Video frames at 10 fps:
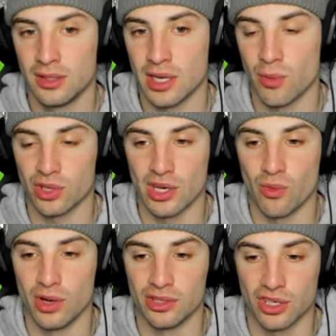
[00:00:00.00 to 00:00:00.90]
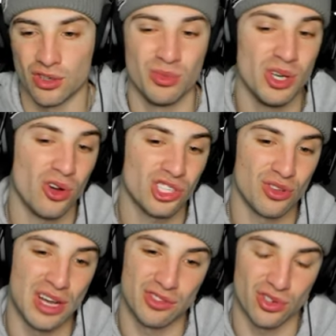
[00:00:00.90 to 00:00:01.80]
That works out well in Trick Room. We
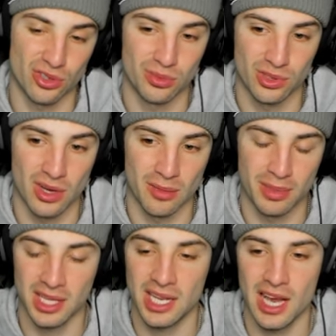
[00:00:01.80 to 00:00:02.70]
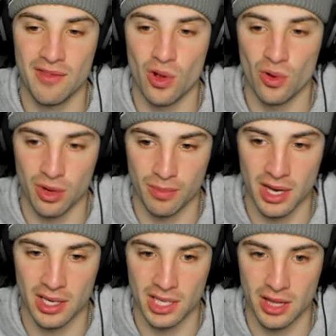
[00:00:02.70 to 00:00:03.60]
also have Trick Room Squad. But then they have
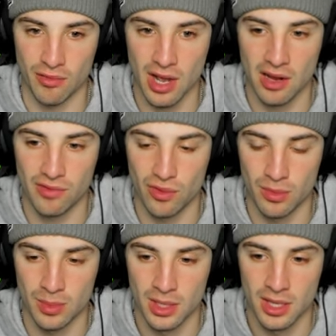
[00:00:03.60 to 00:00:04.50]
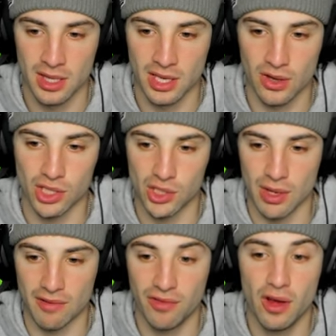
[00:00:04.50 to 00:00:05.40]
Ogerpon in the rock form. They also
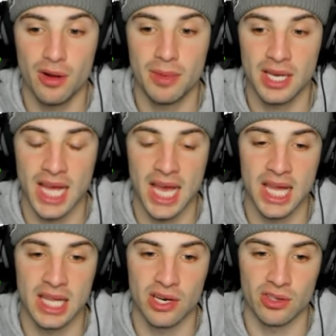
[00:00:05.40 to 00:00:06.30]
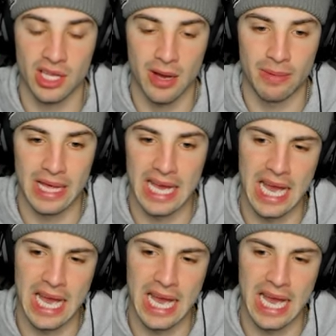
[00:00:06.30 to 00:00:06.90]
have Fluttermane. And then on top of that,